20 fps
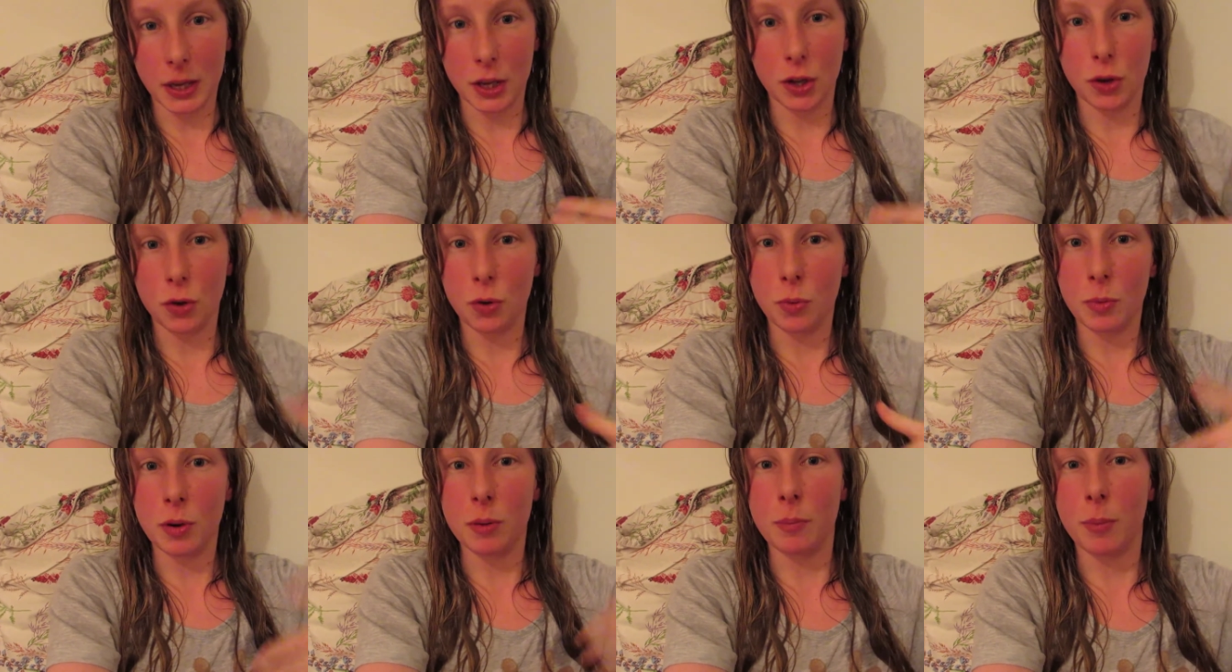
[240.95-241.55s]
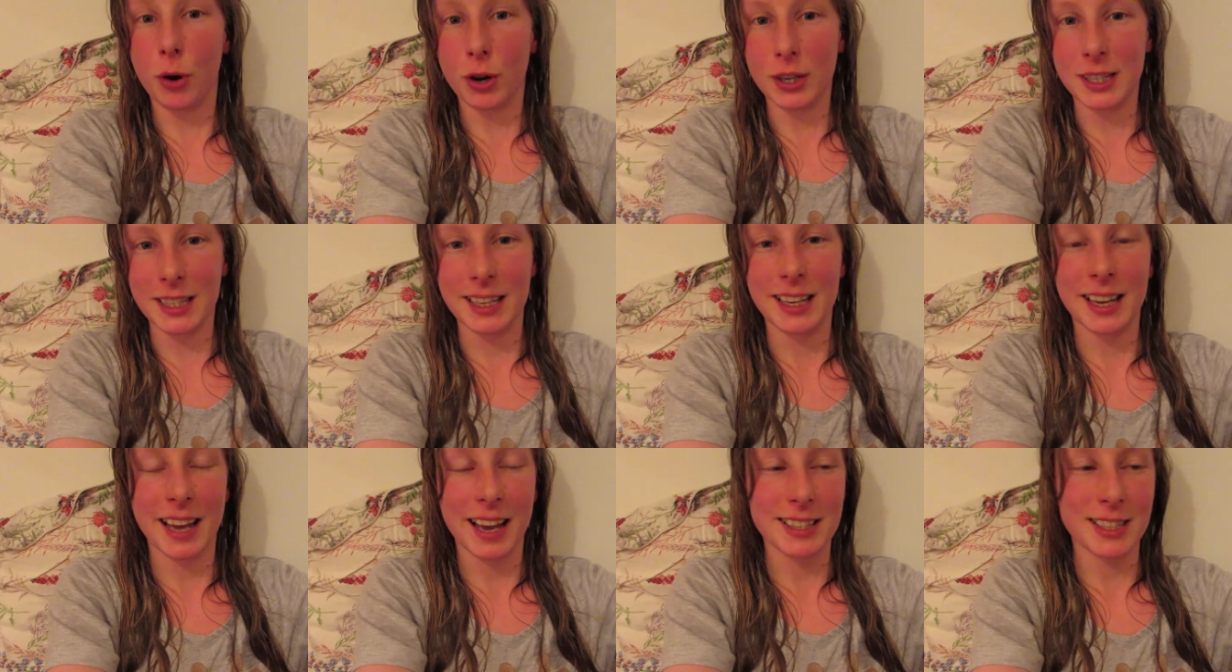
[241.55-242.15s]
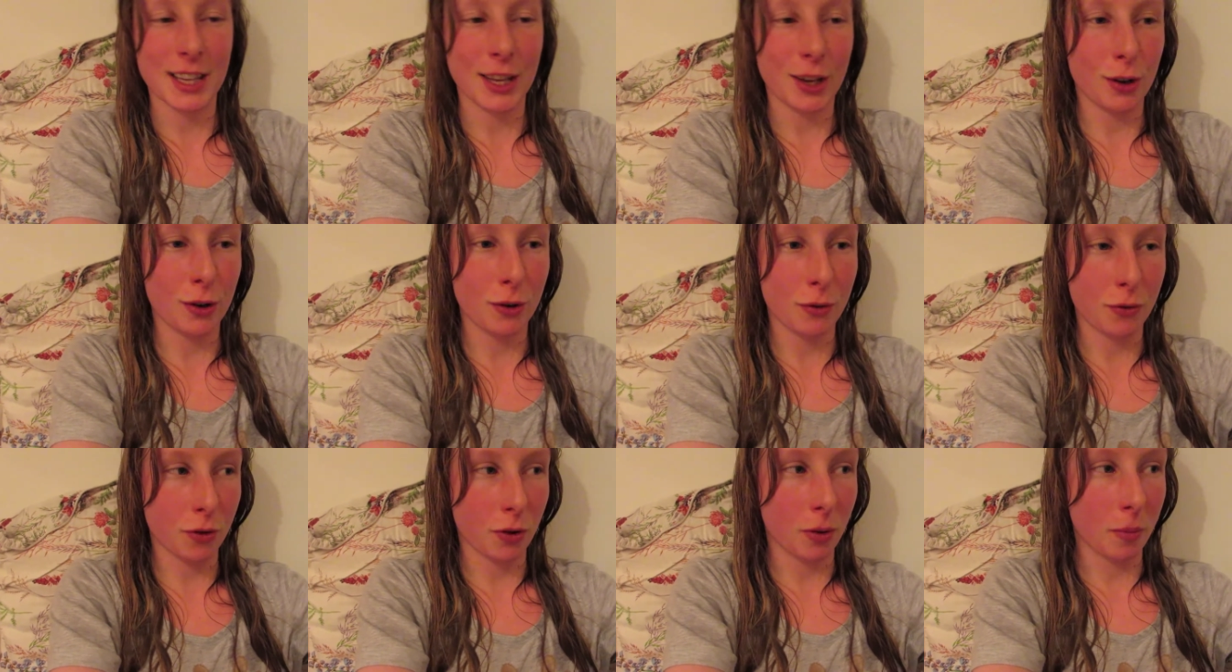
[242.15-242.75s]
human body as they
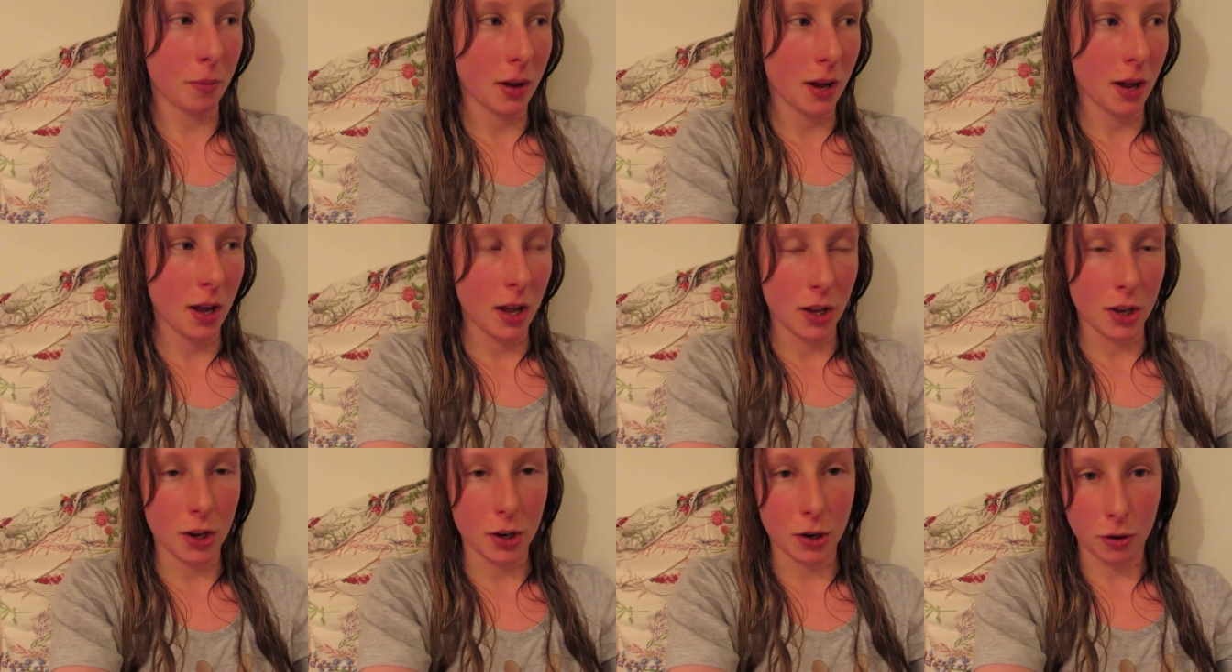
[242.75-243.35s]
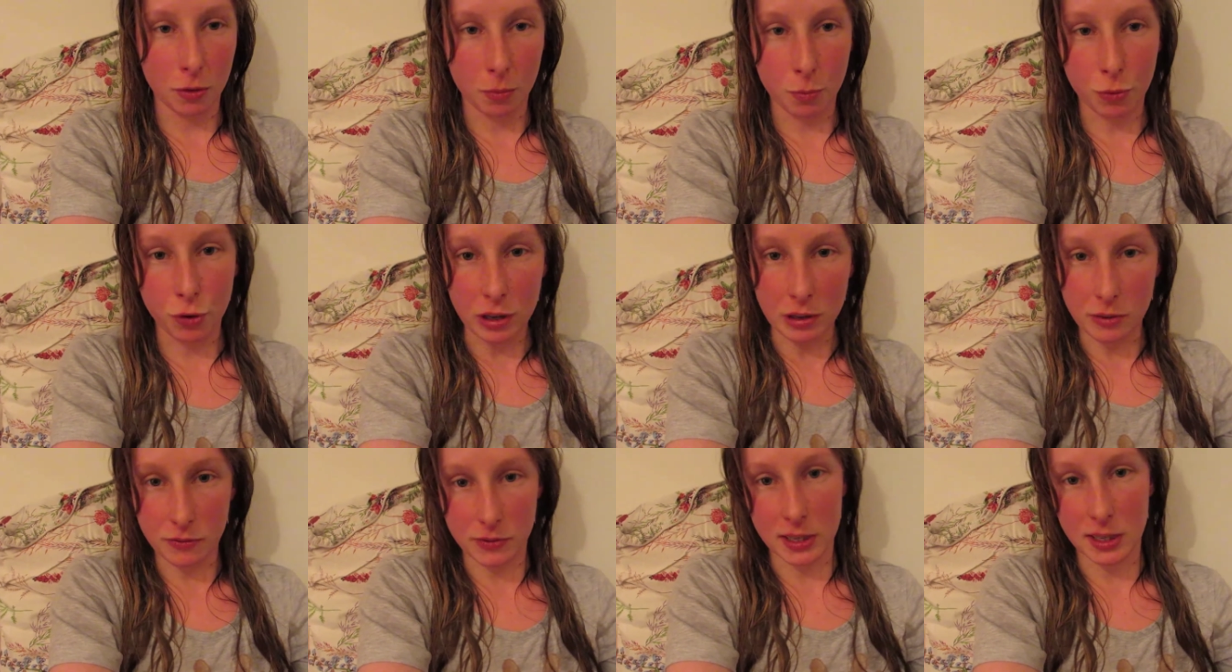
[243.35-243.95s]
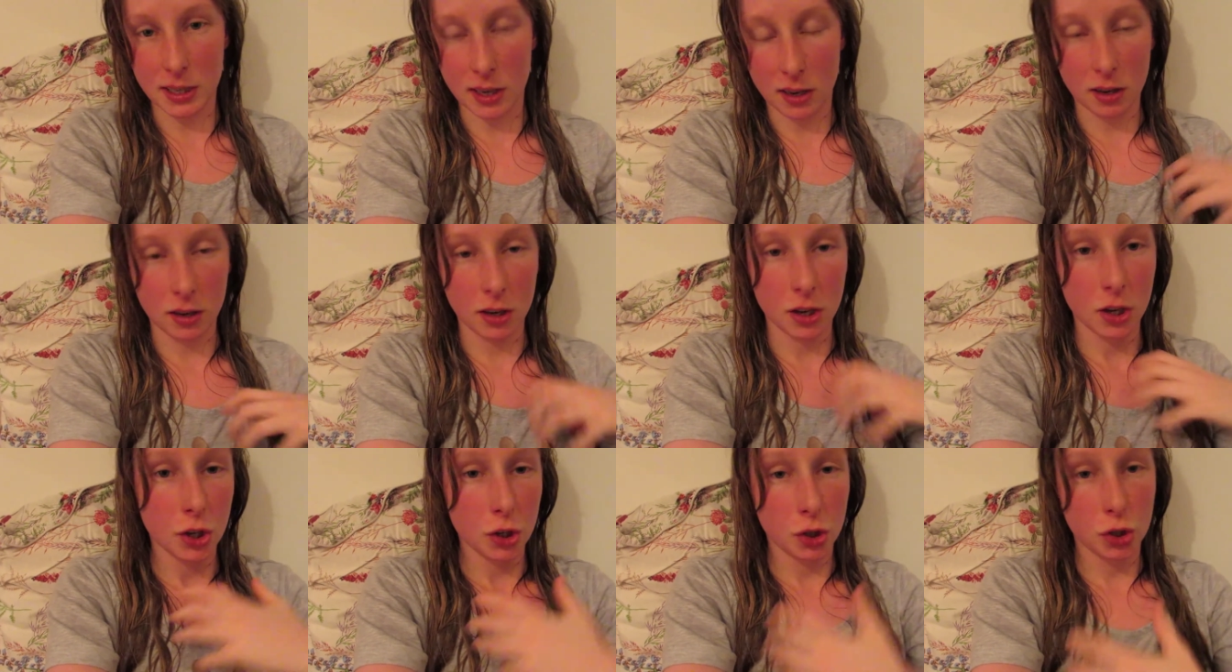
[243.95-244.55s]
go from you know
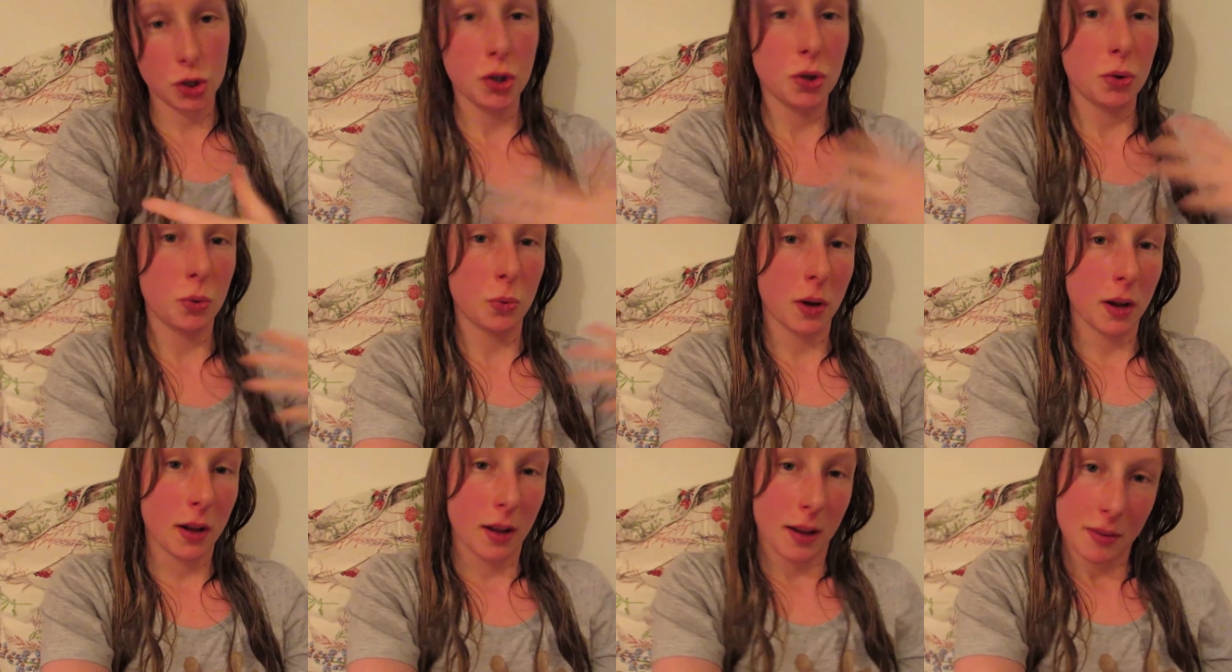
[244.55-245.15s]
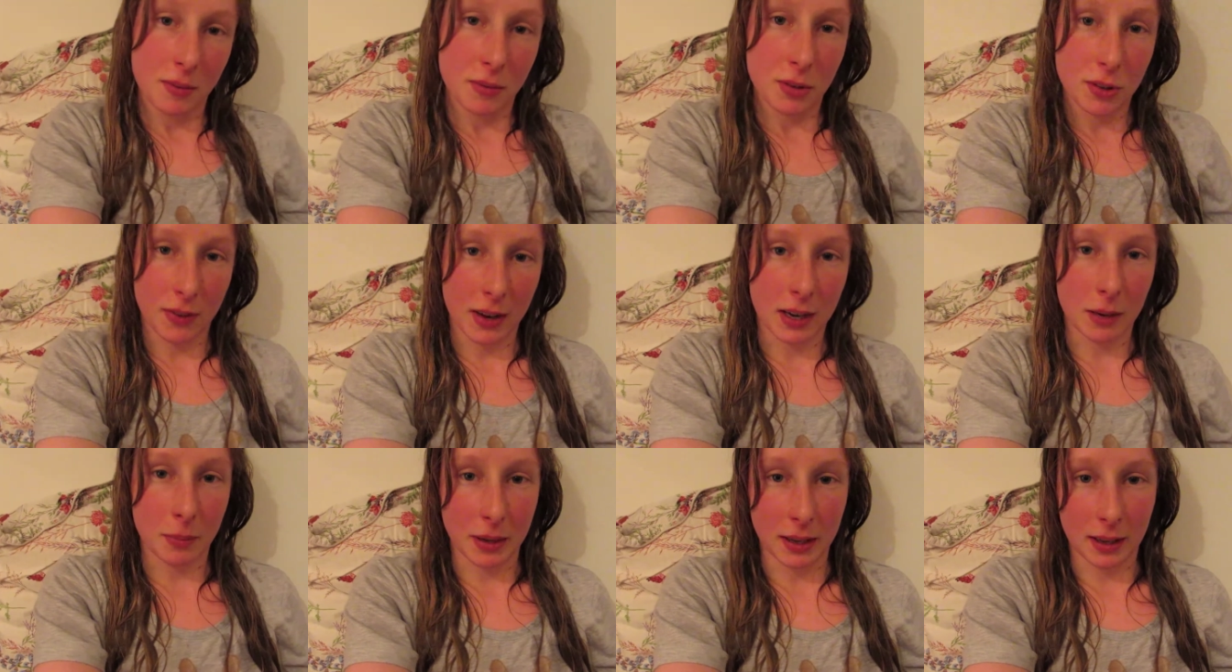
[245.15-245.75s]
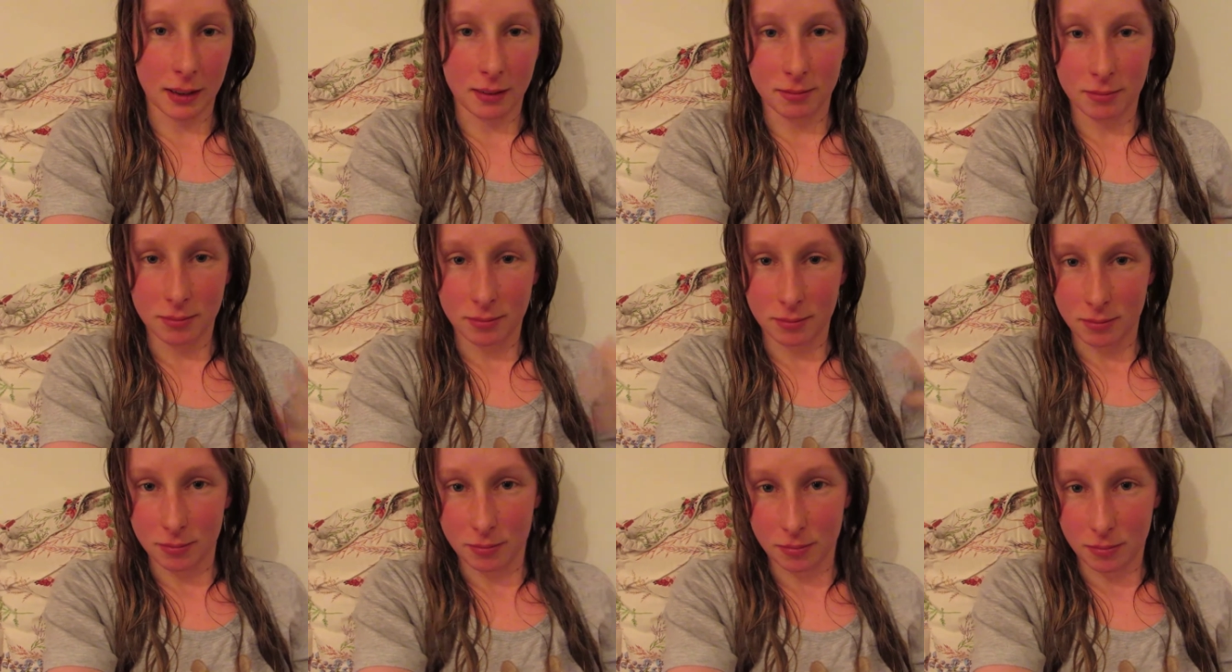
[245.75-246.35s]
pre-fetal to developing
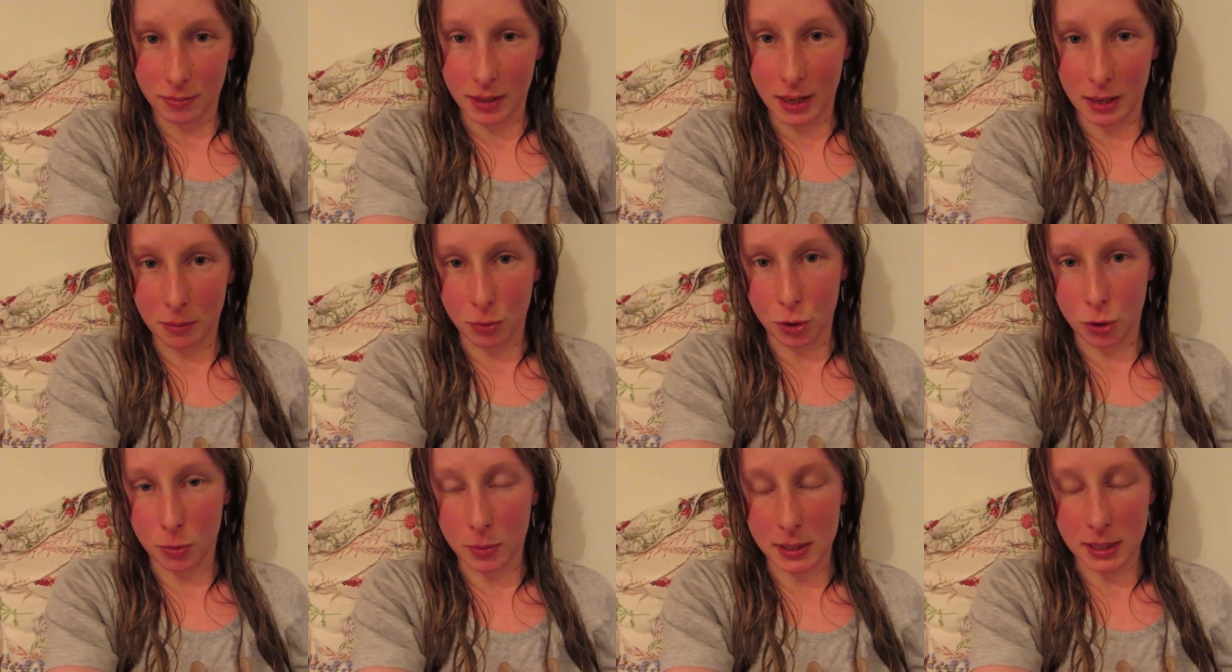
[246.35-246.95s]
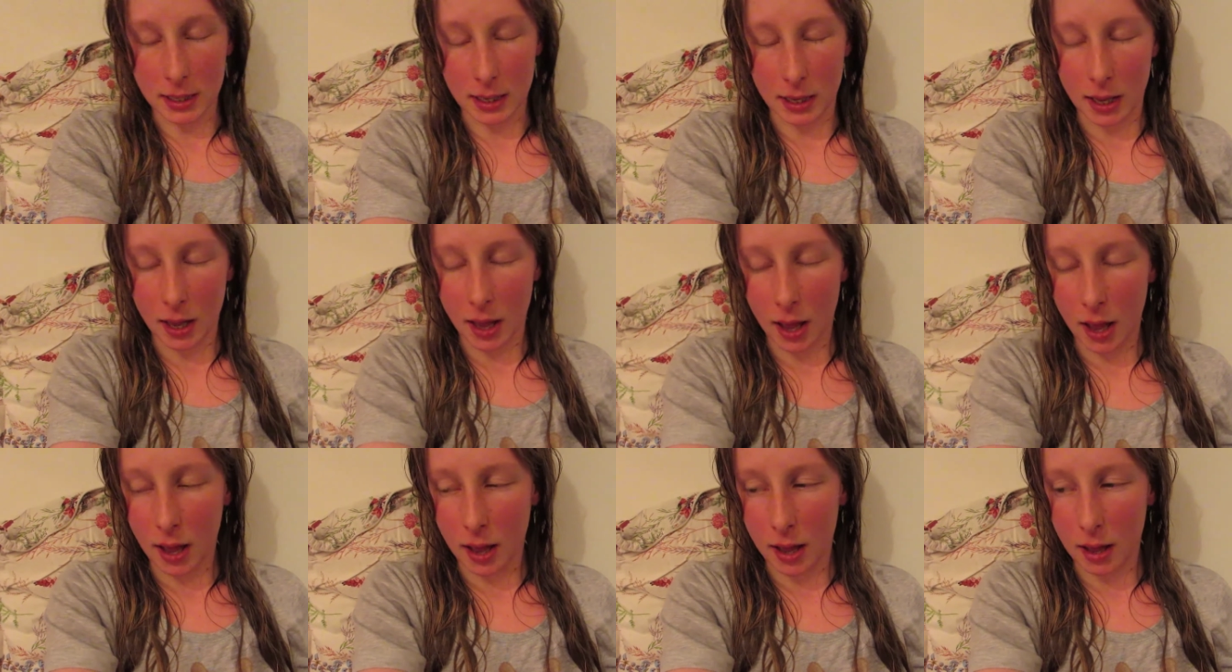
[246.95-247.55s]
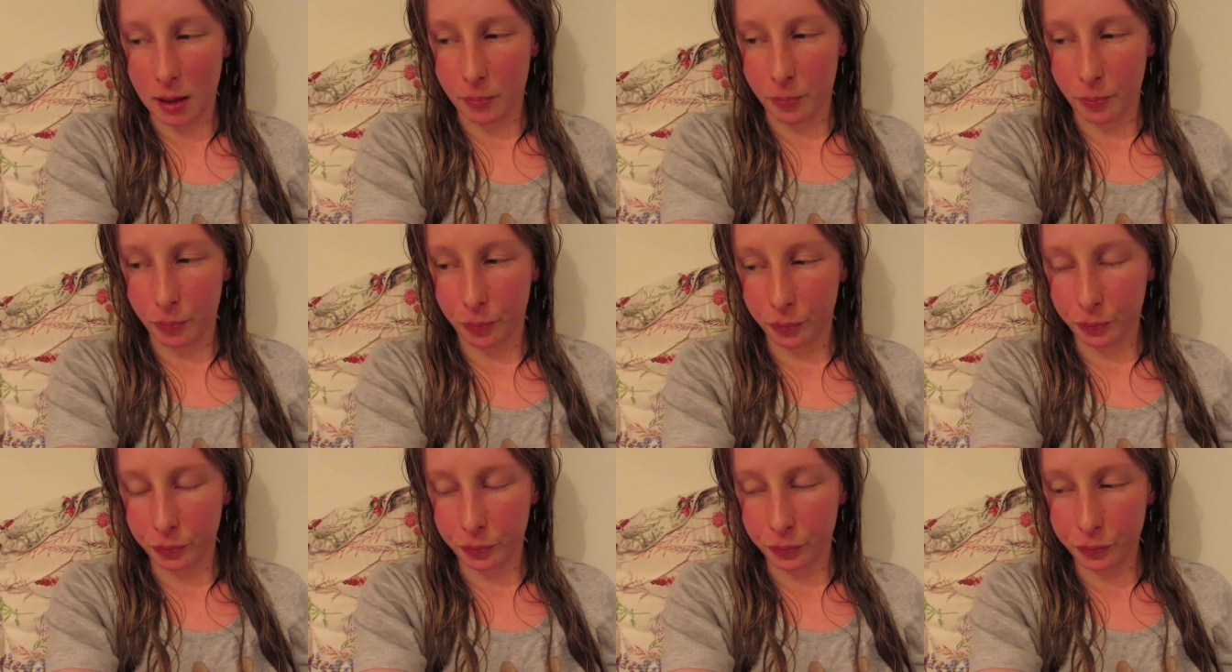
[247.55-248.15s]
in puberty um,